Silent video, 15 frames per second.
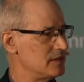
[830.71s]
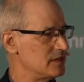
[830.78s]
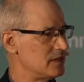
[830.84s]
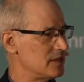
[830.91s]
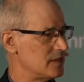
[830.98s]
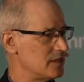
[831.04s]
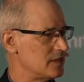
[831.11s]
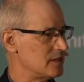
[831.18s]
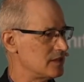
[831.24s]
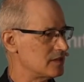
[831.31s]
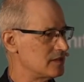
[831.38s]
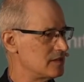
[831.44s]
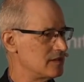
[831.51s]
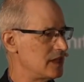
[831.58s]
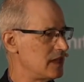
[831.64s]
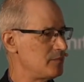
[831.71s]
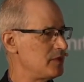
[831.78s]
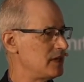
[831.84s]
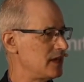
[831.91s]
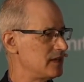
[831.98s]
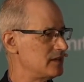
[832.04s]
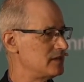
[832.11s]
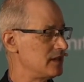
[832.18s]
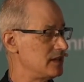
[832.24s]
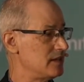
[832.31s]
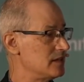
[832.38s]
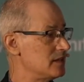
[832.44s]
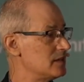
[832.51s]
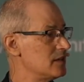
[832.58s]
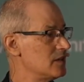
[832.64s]
KPI
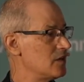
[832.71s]
data